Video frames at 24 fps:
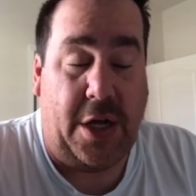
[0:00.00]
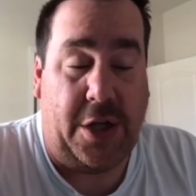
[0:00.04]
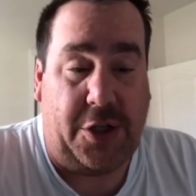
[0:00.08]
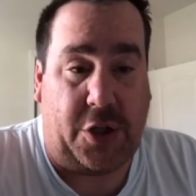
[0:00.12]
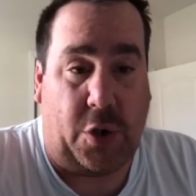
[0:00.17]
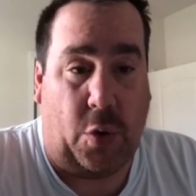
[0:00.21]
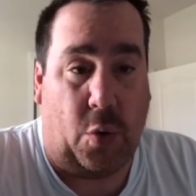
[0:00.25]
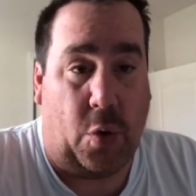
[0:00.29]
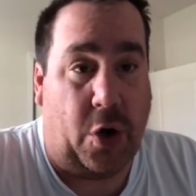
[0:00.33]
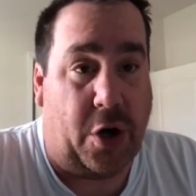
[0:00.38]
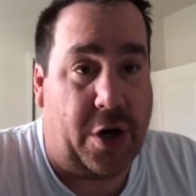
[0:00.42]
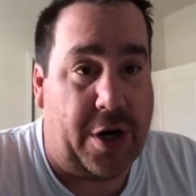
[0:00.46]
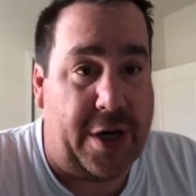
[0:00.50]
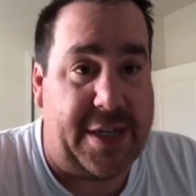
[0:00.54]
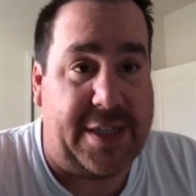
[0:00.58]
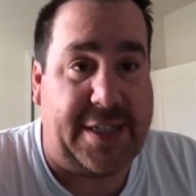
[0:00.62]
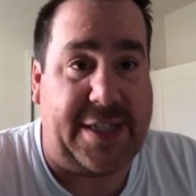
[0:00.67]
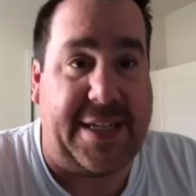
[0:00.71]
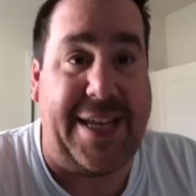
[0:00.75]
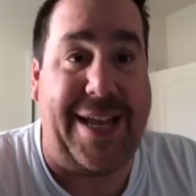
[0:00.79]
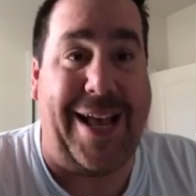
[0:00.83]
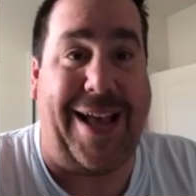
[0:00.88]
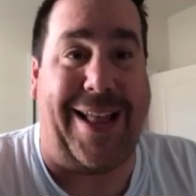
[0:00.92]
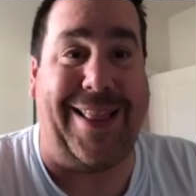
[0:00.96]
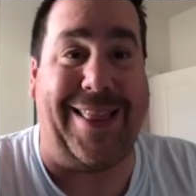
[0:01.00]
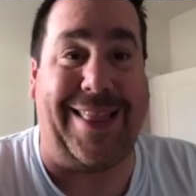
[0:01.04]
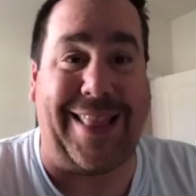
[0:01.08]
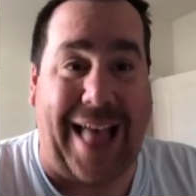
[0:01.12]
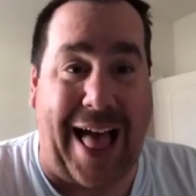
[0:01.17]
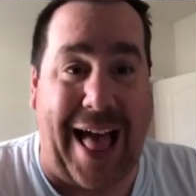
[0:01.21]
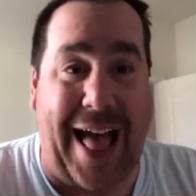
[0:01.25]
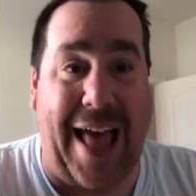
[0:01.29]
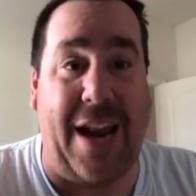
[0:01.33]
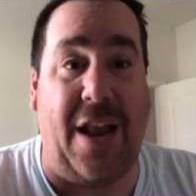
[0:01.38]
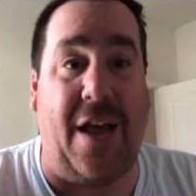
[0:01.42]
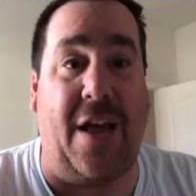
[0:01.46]
So we're going to see a
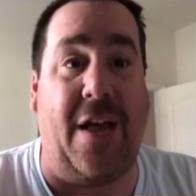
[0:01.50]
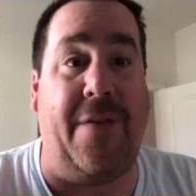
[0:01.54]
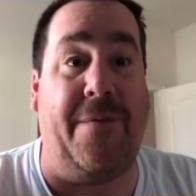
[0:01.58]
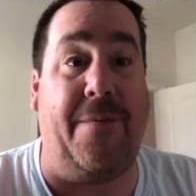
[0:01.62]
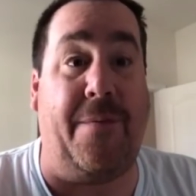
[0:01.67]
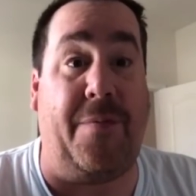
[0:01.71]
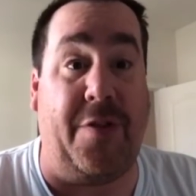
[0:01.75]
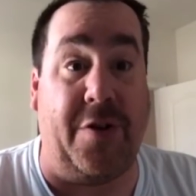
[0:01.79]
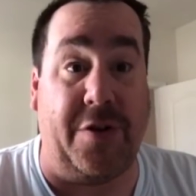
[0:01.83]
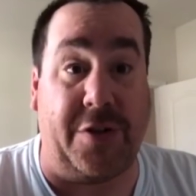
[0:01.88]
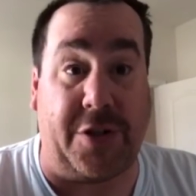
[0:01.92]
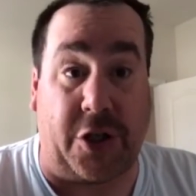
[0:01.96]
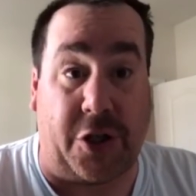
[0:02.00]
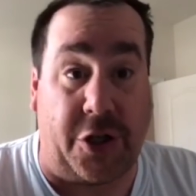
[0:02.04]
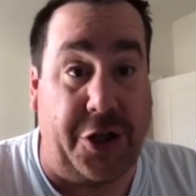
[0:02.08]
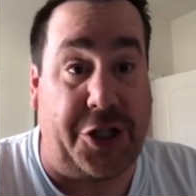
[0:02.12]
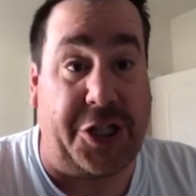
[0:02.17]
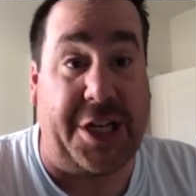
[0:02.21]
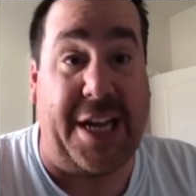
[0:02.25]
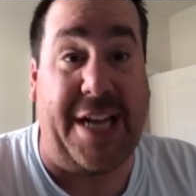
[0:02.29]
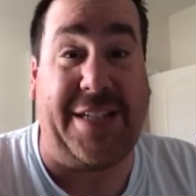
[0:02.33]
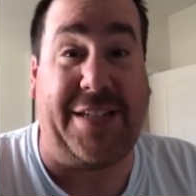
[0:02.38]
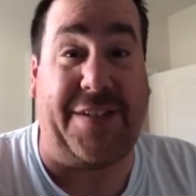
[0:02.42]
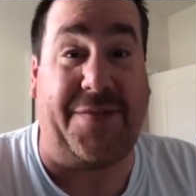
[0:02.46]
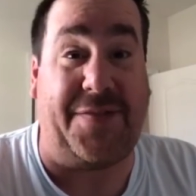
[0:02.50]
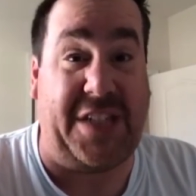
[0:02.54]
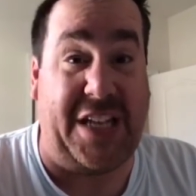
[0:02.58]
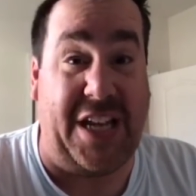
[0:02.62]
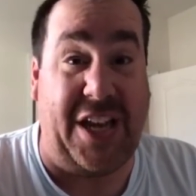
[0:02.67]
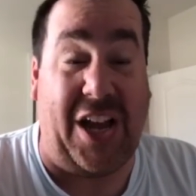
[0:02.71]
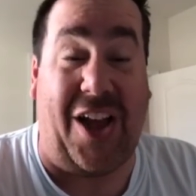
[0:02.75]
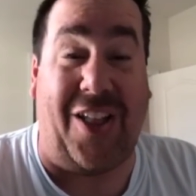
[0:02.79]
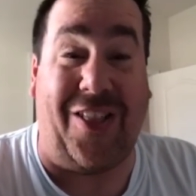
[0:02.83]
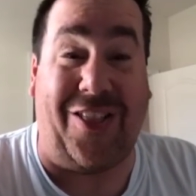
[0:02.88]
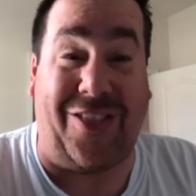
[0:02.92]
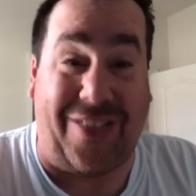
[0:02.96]
lot of, there's a good chance of
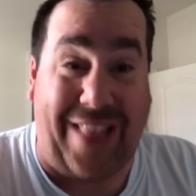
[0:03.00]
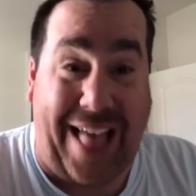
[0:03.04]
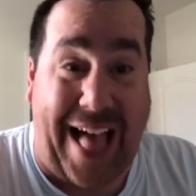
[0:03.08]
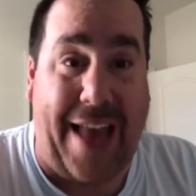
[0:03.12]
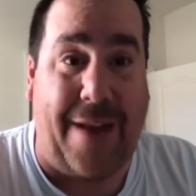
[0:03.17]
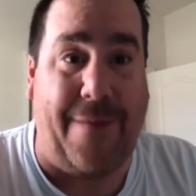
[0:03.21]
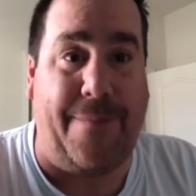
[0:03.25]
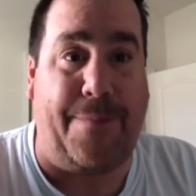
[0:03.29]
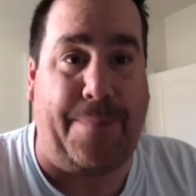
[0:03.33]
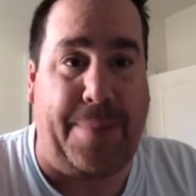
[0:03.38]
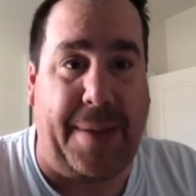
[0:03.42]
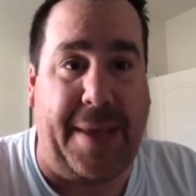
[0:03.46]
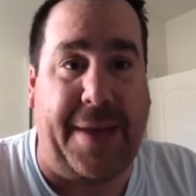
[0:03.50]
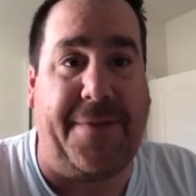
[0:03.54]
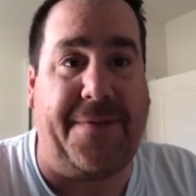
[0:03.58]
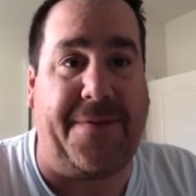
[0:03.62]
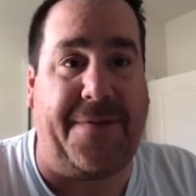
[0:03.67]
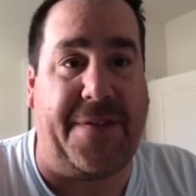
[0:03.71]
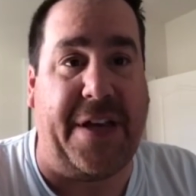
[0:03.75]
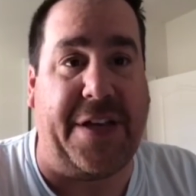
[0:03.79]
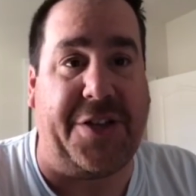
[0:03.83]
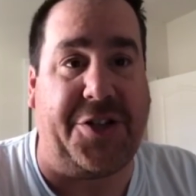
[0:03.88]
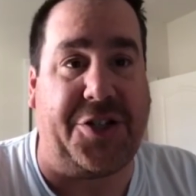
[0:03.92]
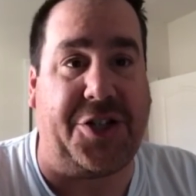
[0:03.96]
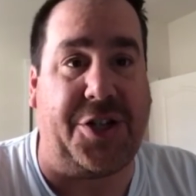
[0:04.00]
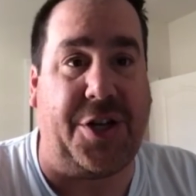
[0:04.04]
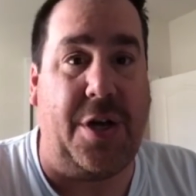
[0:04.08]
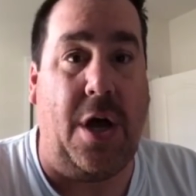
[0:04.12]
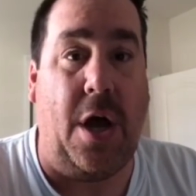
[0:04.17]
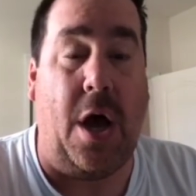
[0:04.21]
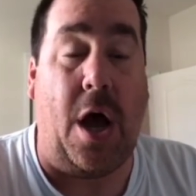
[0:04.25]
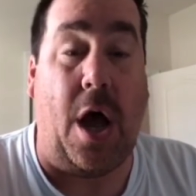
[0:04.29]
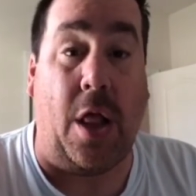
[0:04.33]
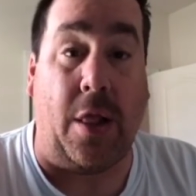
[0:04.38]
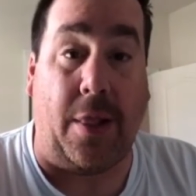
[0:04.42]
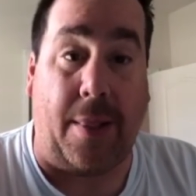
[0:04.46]
seeing a lot of big fish.
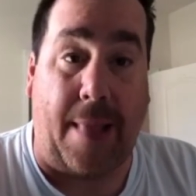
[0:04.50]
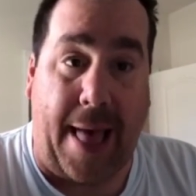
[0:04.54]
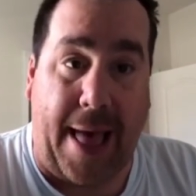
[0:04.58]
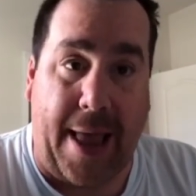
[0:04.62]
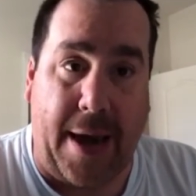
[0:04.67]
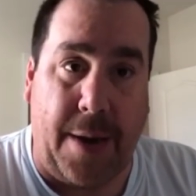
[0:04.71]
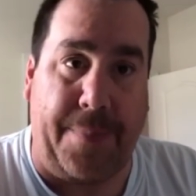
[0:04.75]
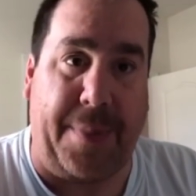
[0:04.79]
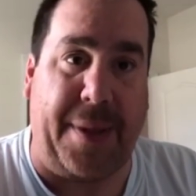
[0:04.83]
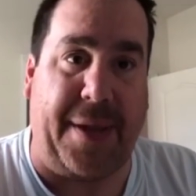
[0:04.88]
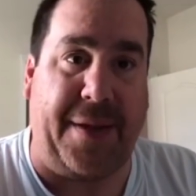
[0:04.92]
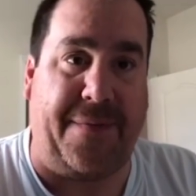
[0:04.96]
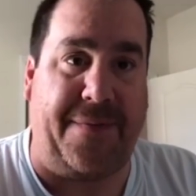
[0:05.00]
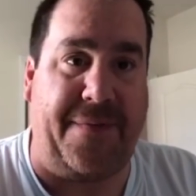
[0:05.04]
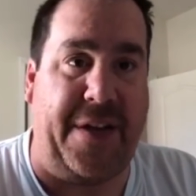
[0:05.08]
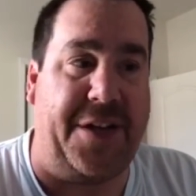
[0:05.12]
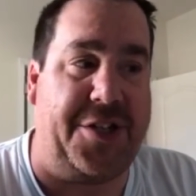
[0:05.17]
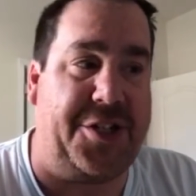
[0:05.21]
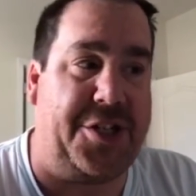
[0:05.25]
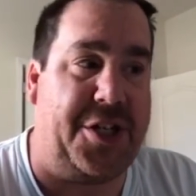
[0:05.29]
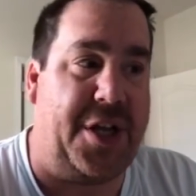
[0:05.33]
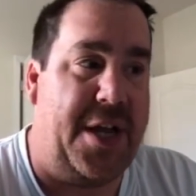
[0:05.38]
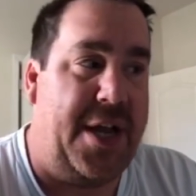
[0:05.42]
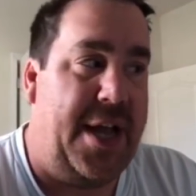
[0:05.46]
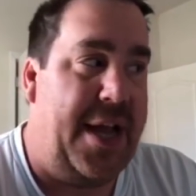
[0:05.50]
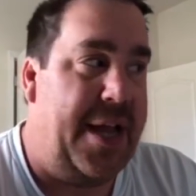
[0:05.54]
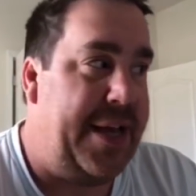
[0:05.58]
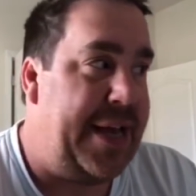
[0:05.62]
A lot of big fish.